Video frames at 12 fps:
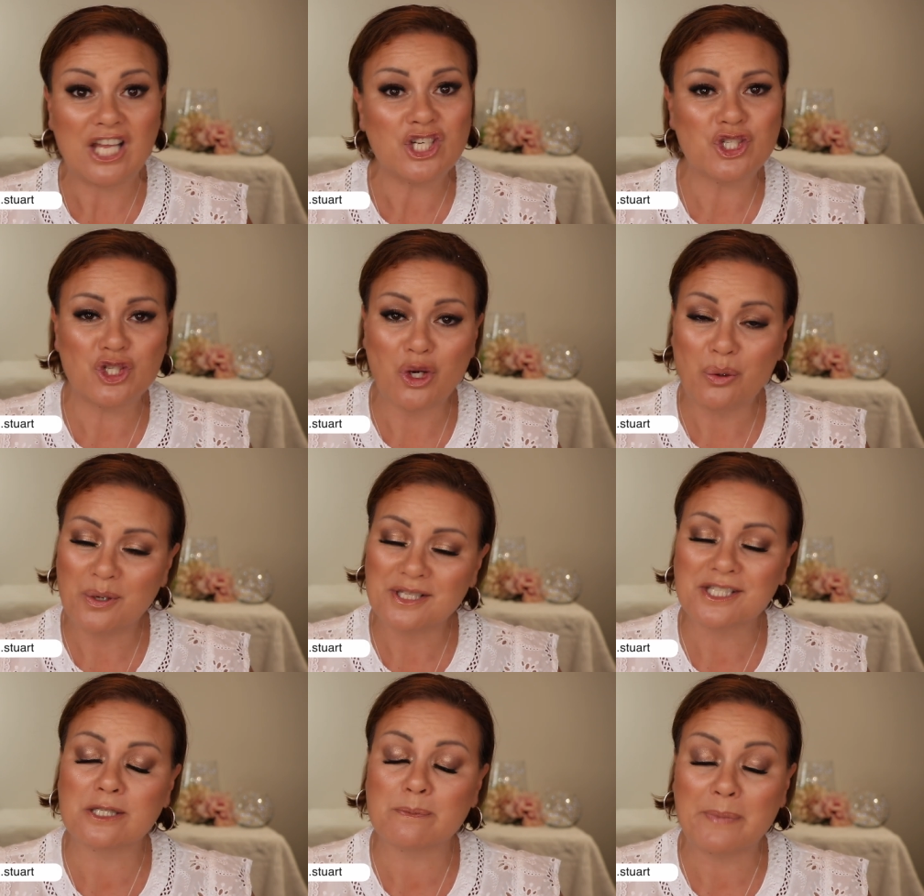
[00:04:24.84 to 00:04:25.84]
show
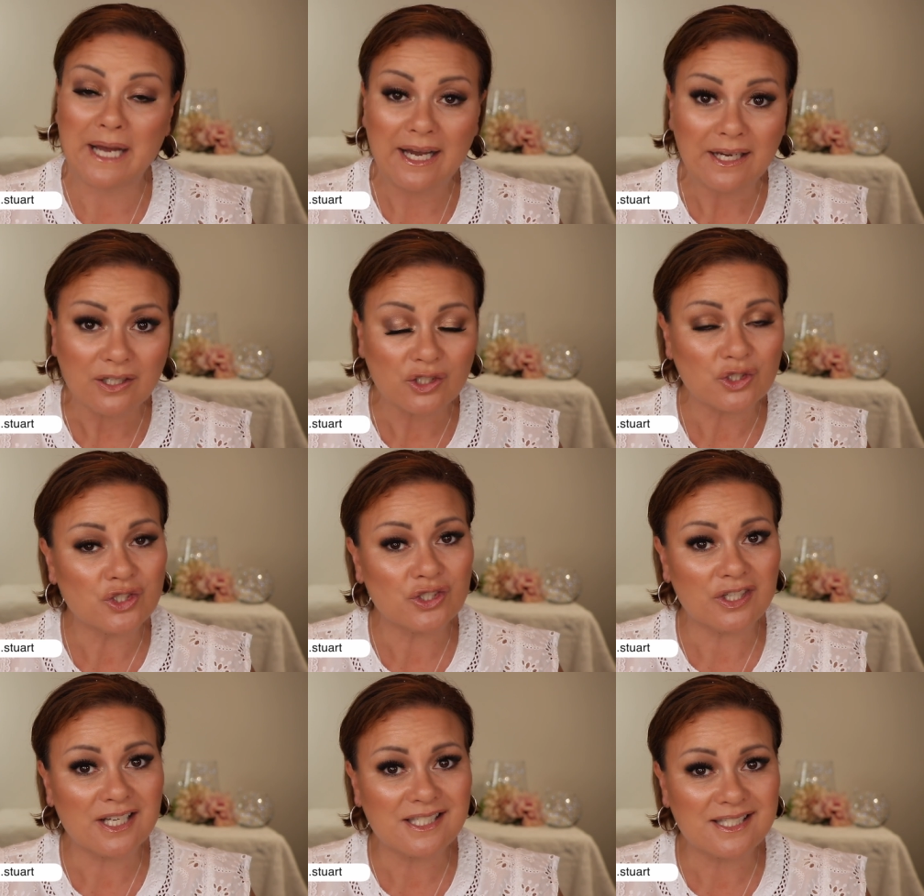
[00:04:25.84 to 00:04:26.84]
spark,
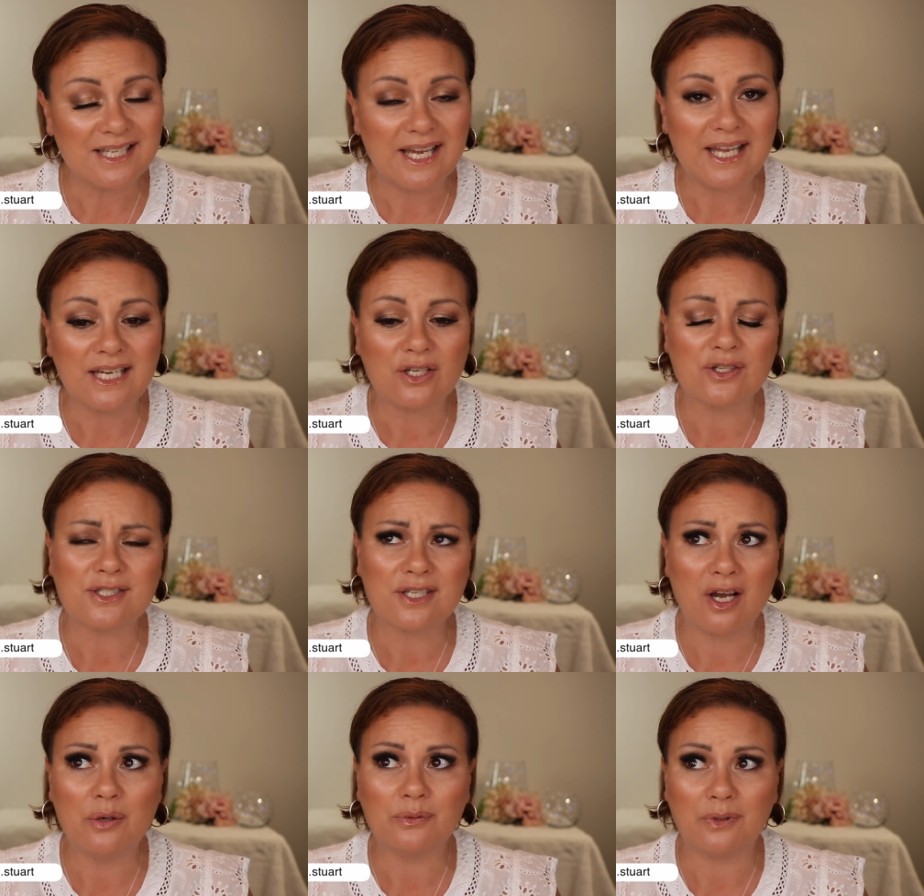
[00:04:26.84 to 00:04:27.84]
should I say, because
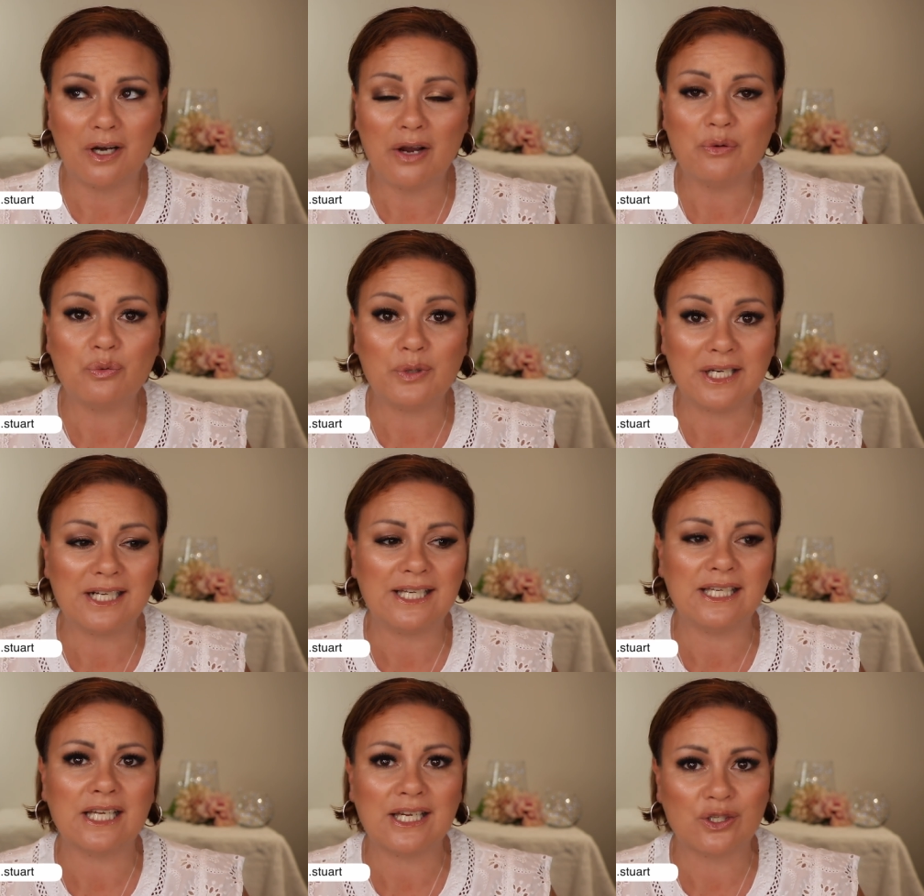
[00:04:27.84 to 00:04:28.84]
I
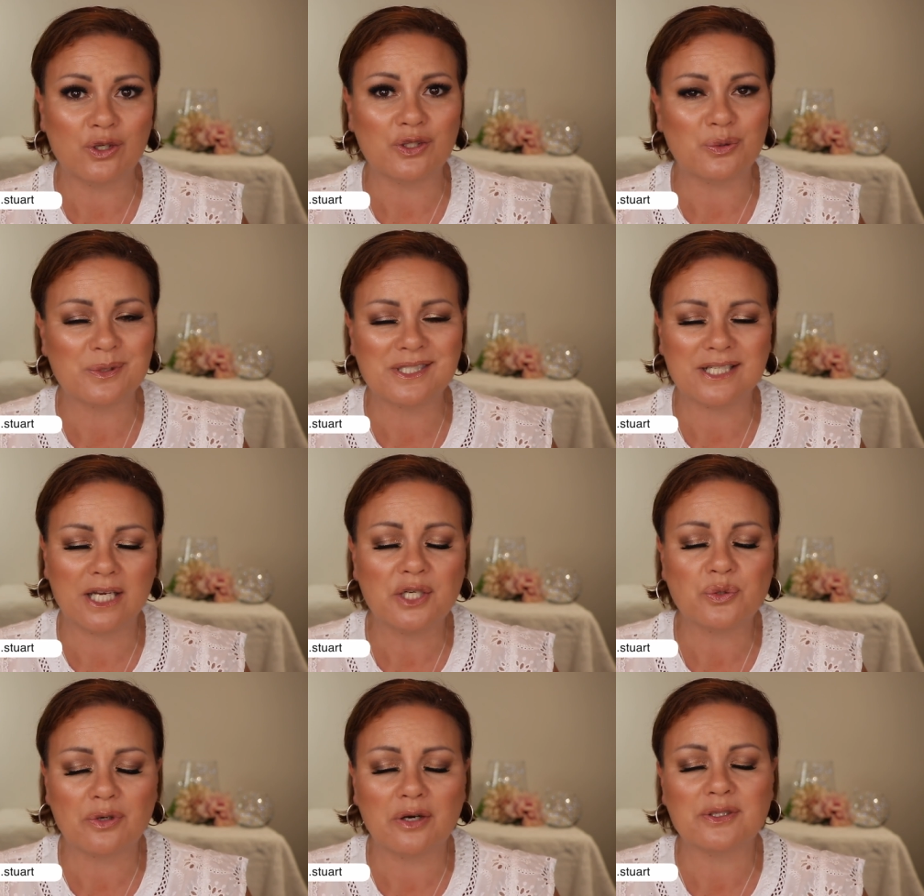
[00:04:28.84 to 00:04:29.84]
really had got to a
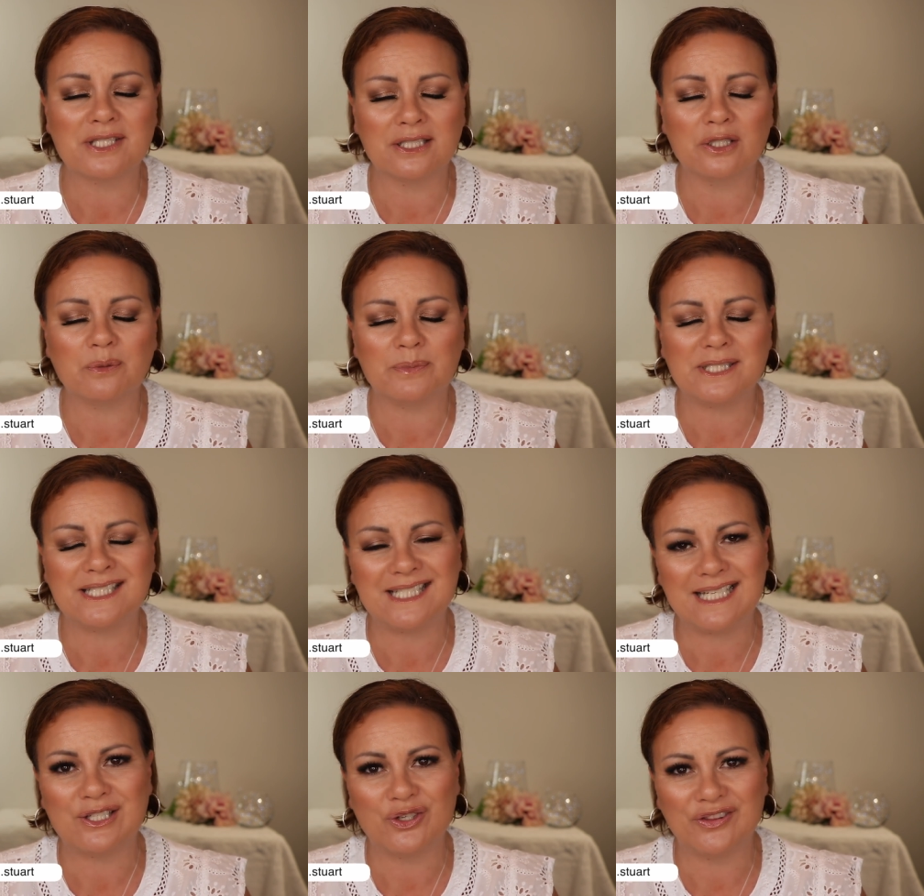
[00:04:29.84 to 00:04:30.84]
stage where I was a little bit
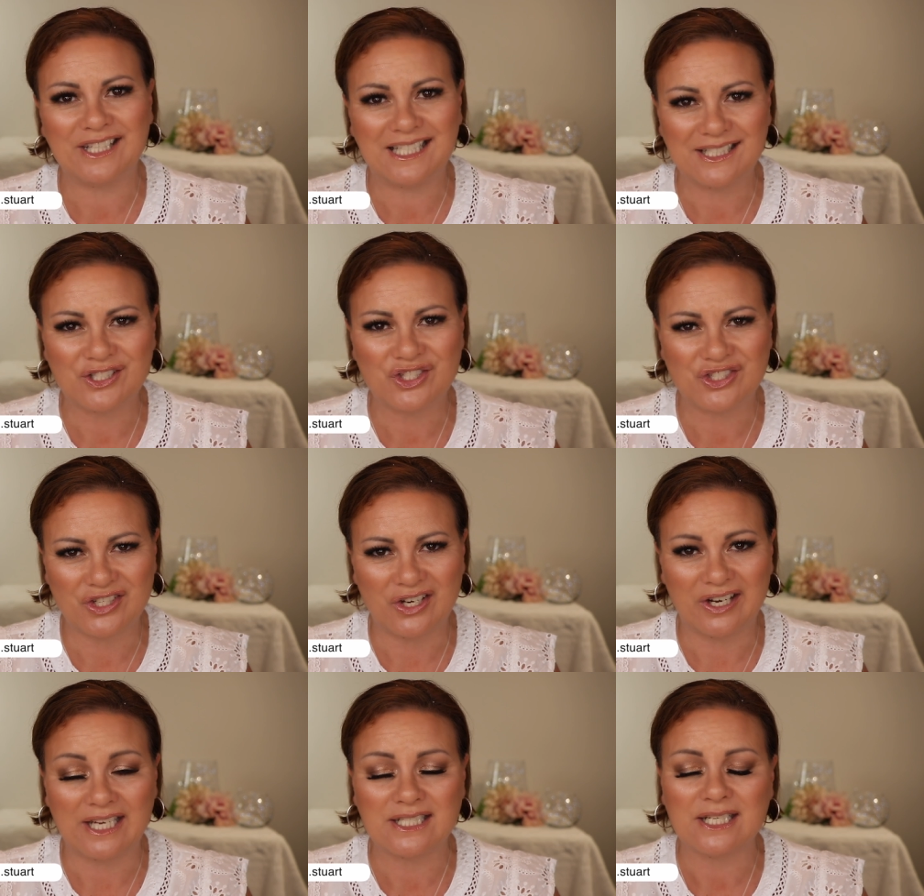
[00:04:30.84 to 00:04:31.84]
dead on the
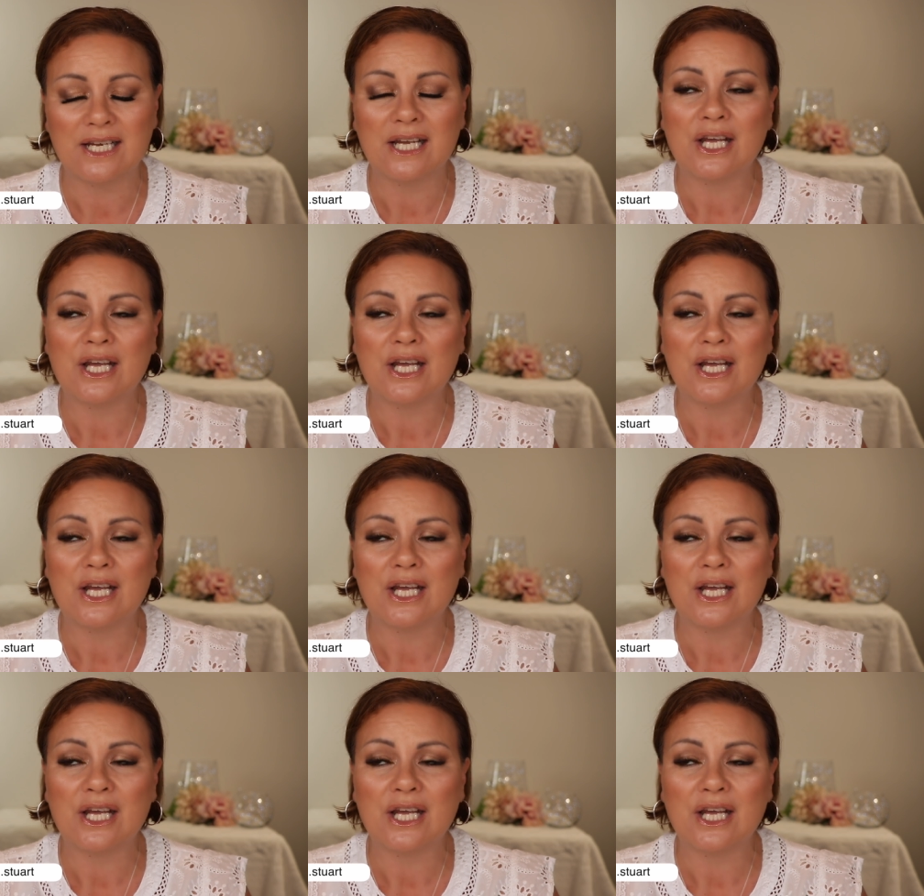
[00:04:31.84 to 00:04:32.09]
inside.